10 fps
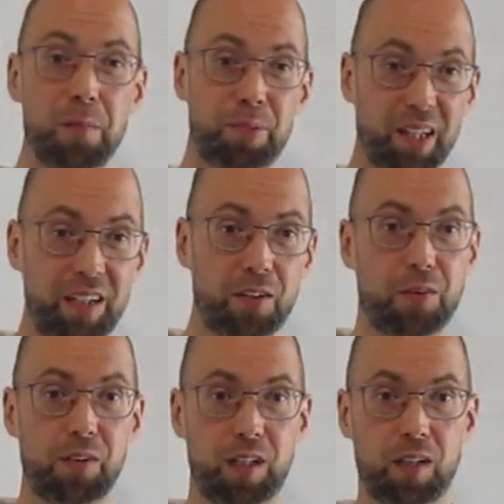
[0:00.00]
planar
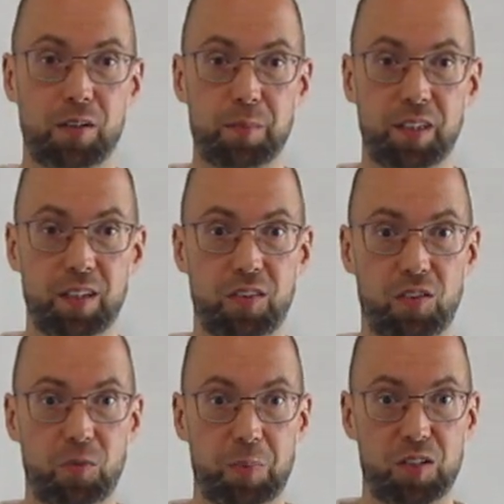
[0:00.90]
three-colorability is a
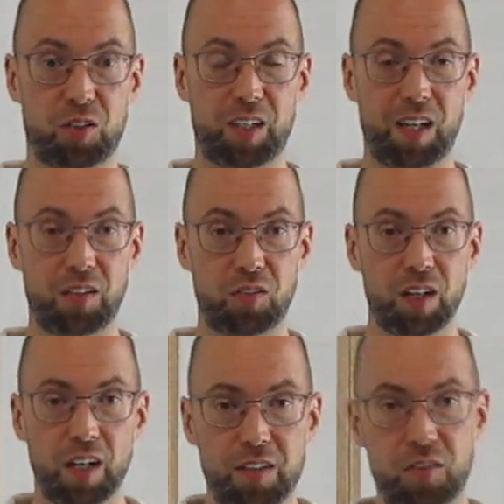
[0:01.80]
special case.
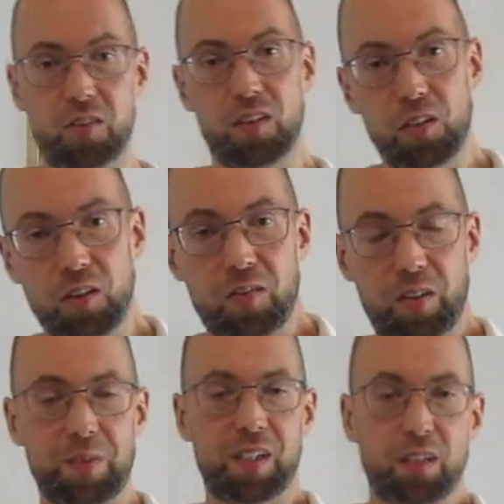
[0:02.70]

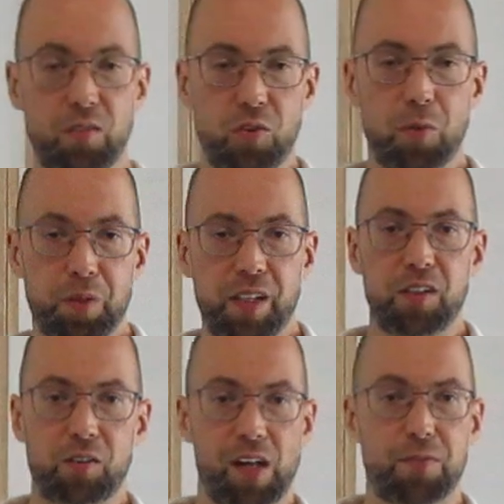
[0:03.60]
Somebody gives you a planar
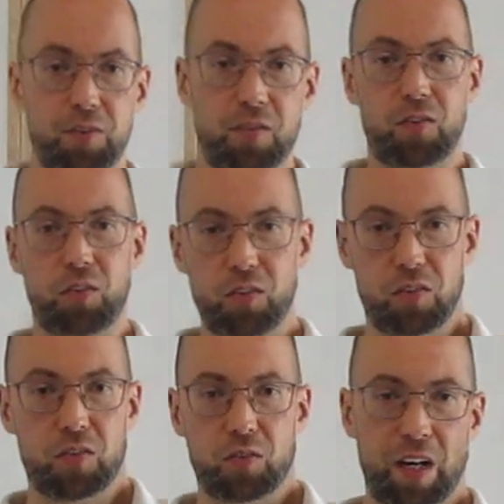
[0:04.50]
graph and says, is
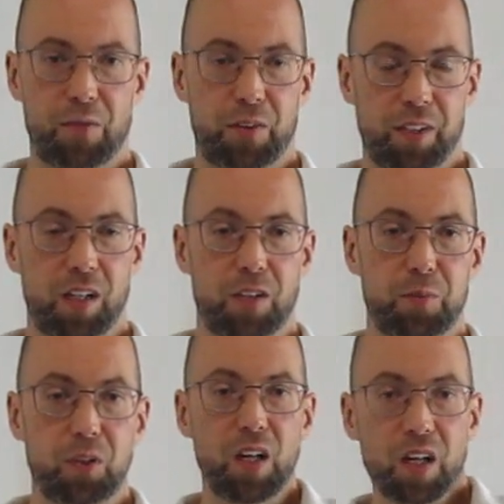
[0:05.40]
this graph
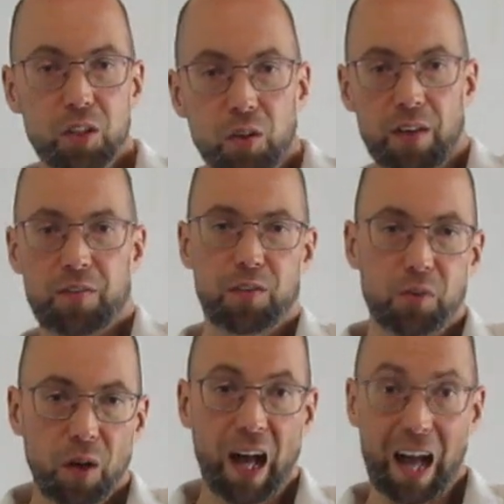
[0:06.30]
three-colorable? If
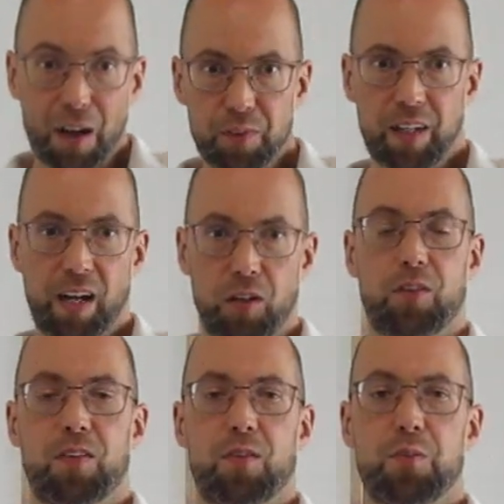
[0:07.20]
you have an
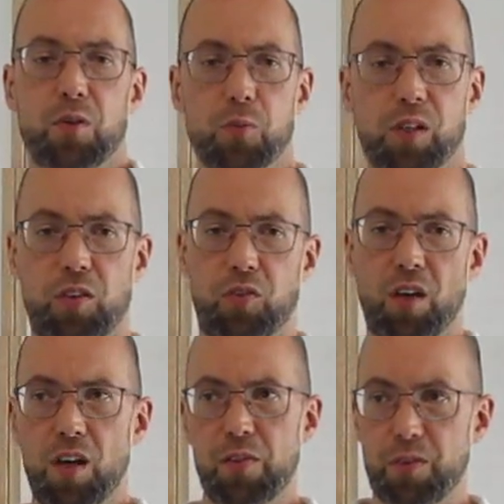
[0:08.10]
algorithm that works
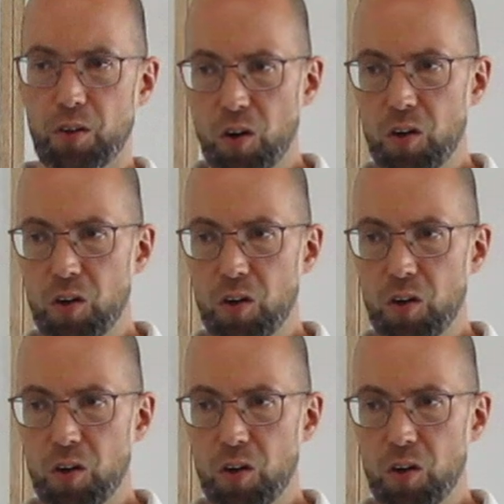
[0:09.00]
for